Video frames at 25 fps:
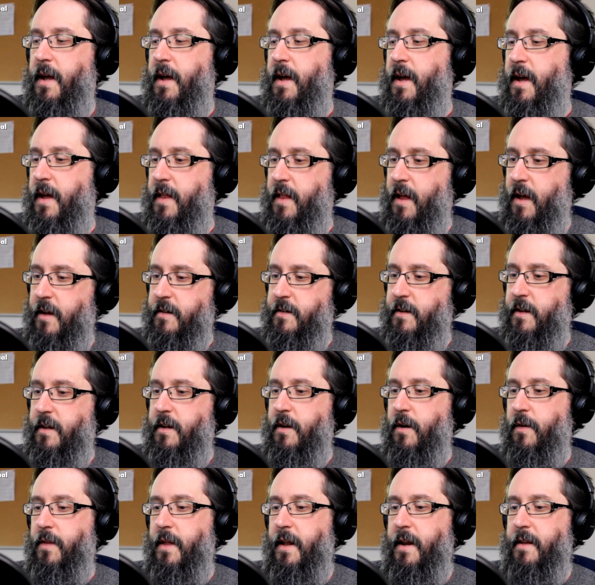I actually
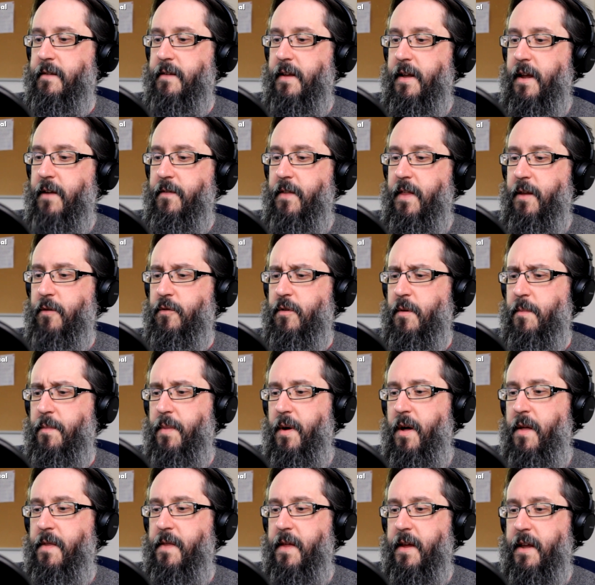got that as a gift. I think it was a
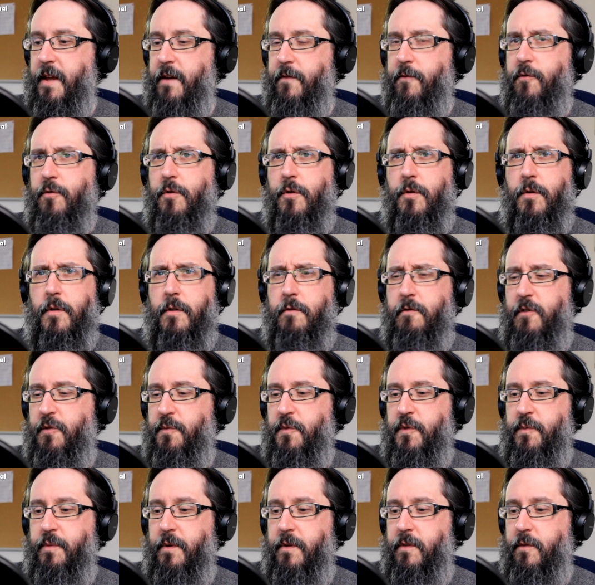birthday gift or a
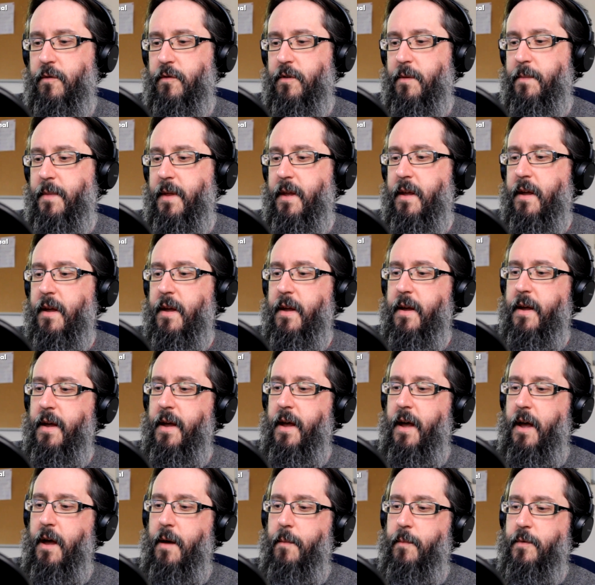Christmas present or something,
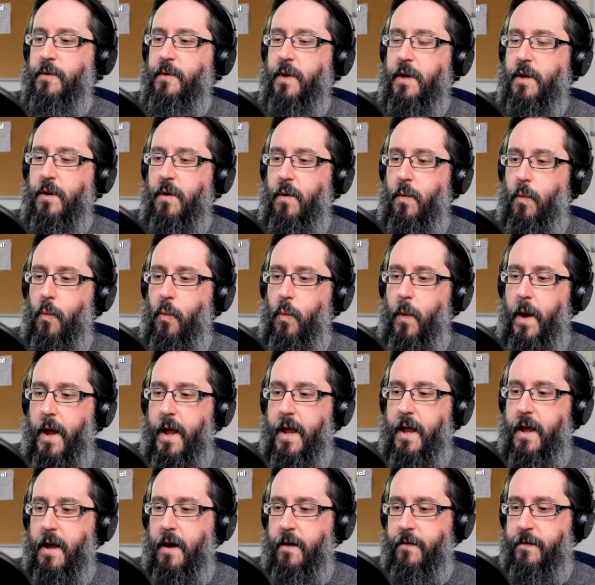which I got
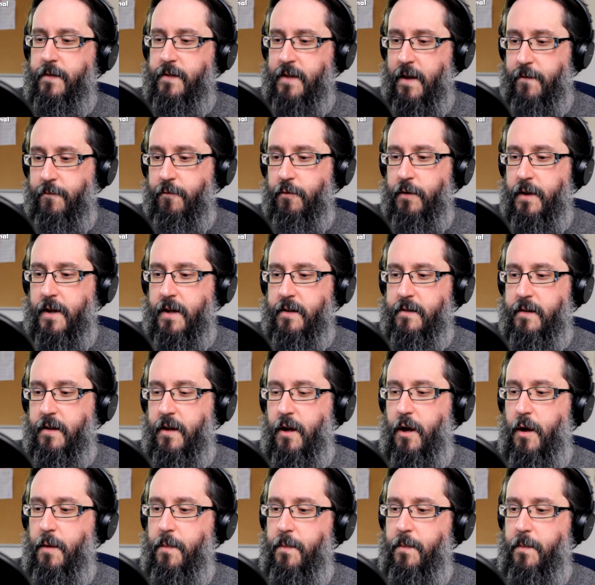several years
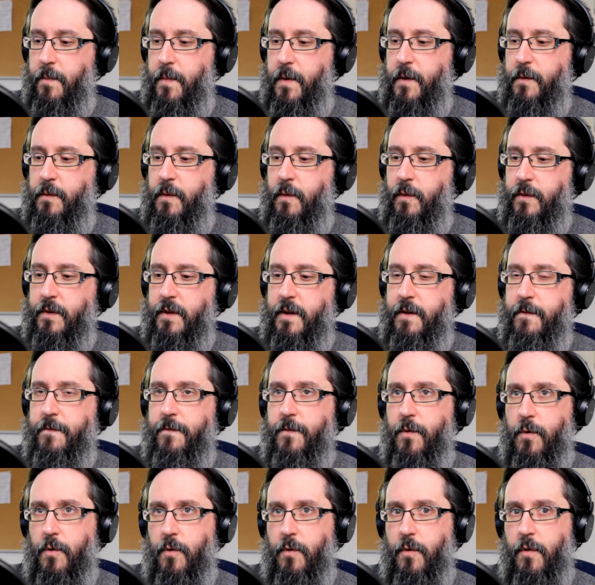ago because we wanted it
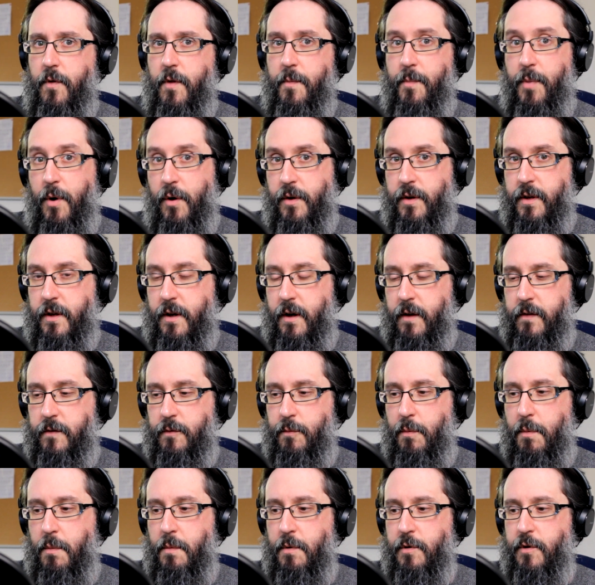for the podcast.
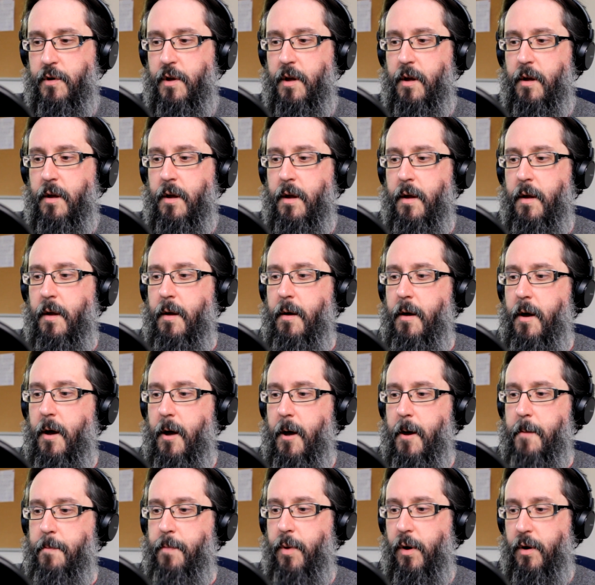So when we were doing
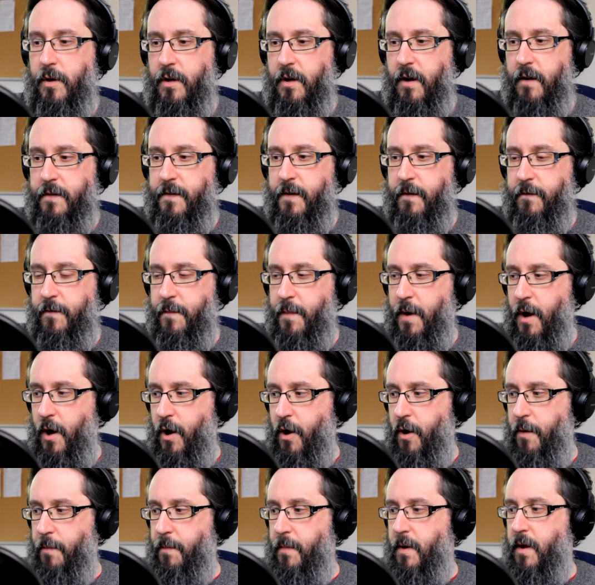podcasting from
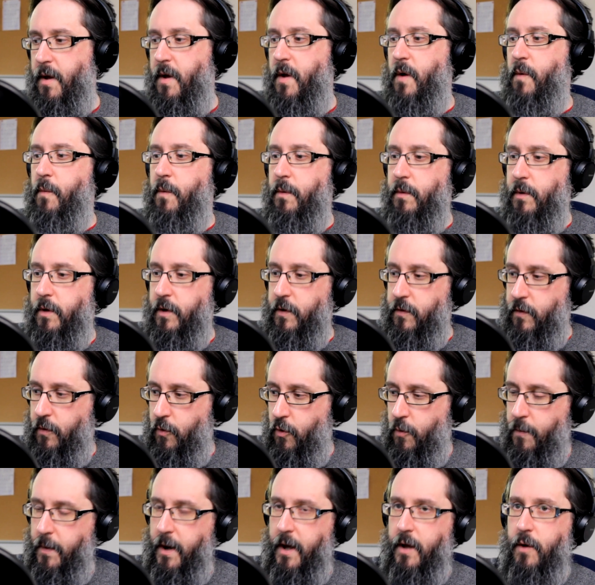home, we were using
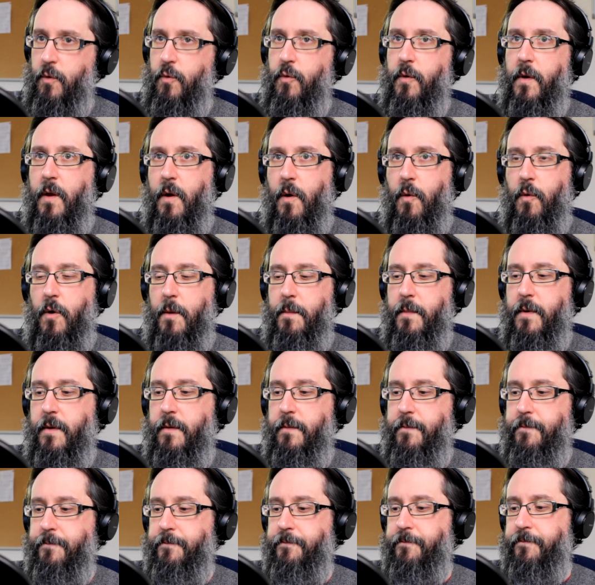all my audio
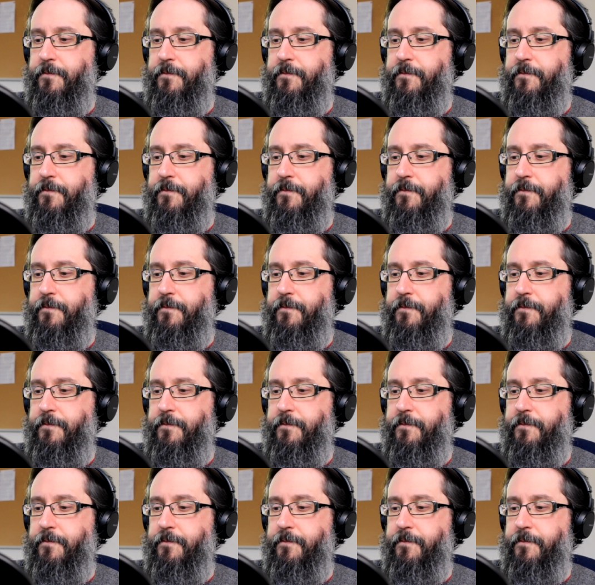equipment,